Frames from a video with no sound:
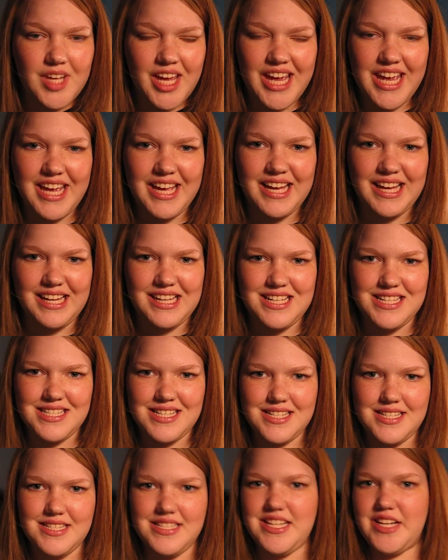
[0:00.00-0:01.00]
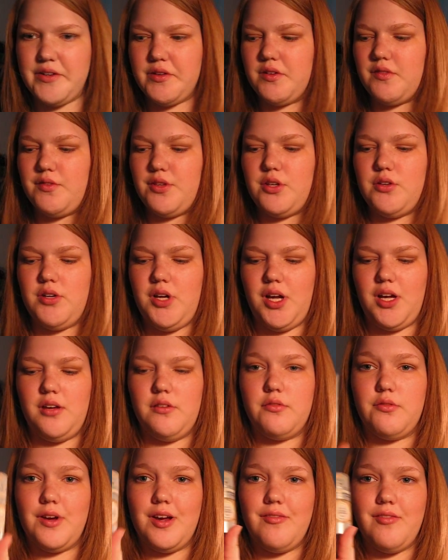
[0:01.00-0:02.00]
Hey guys, this is a review
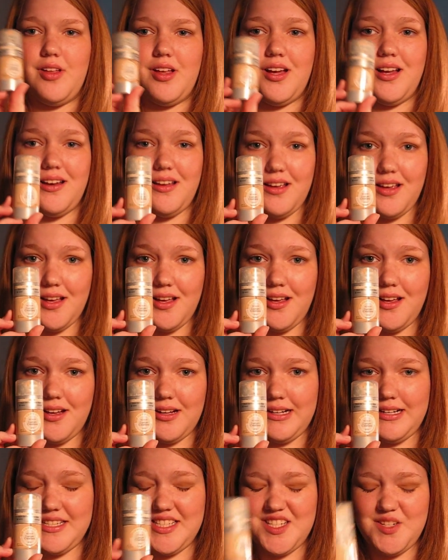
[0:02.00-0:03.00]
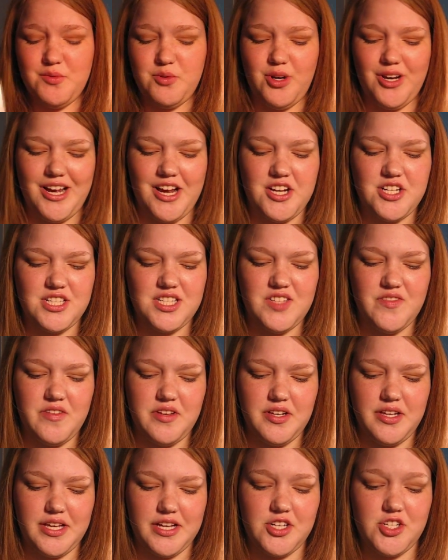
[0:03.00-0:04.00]
of Revlon Custom Creations
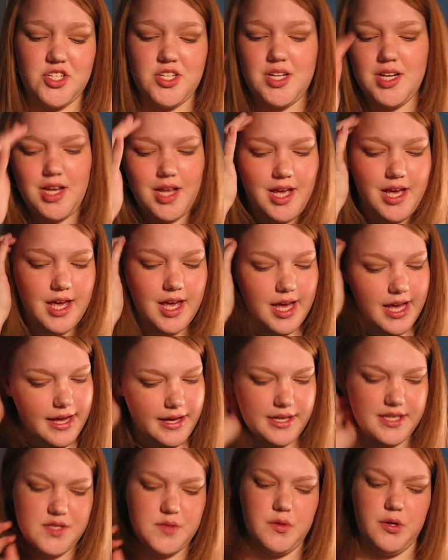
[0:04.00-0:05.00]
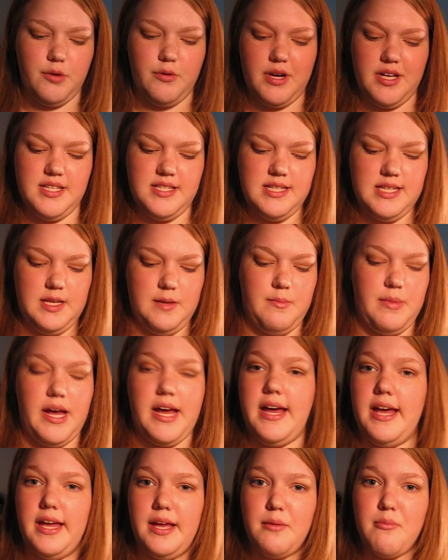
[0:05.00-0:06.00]
Foundation as requested
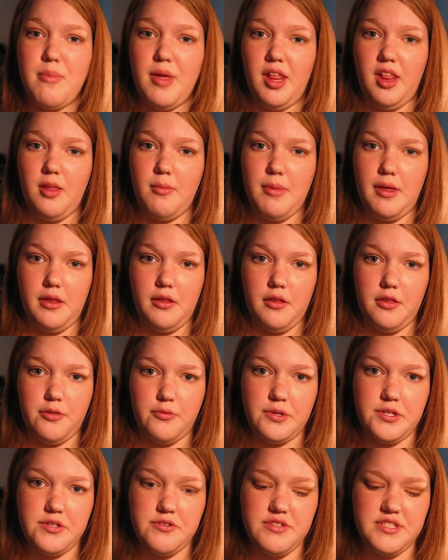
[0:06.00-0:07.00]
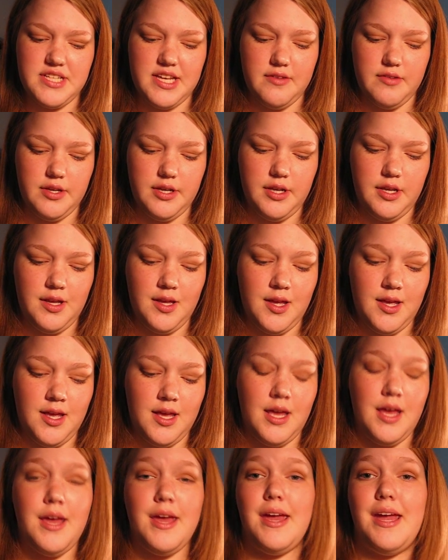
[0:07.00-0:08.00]
by BellaBella327,
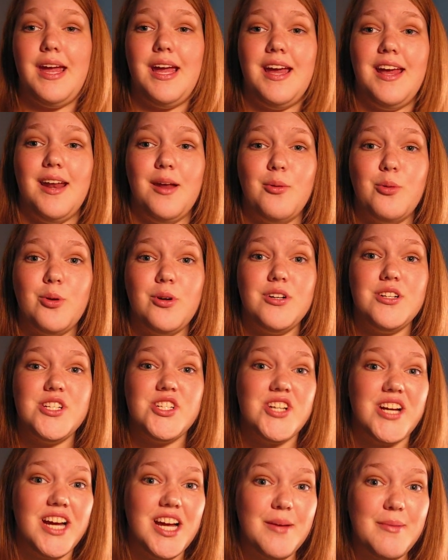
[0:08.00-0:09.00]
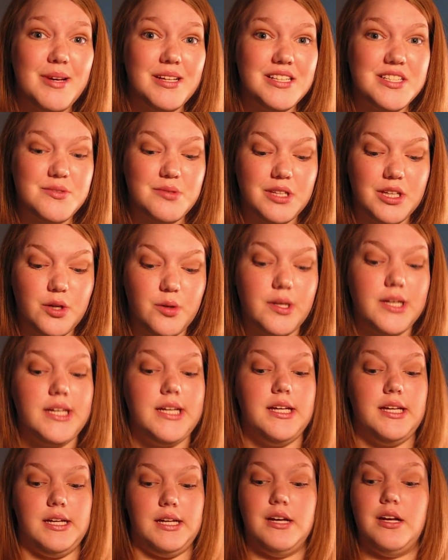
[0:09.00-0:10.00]
and I'm going to try and make this really
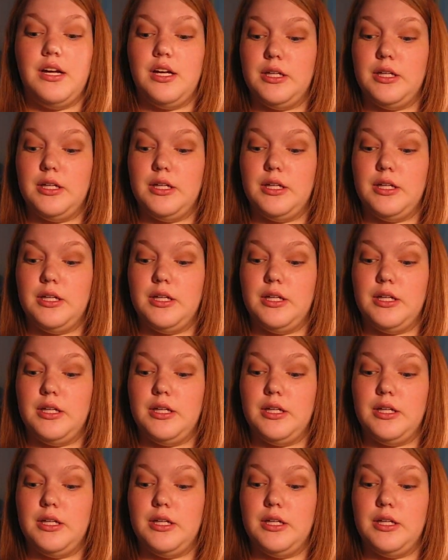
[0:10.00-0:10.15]
quick.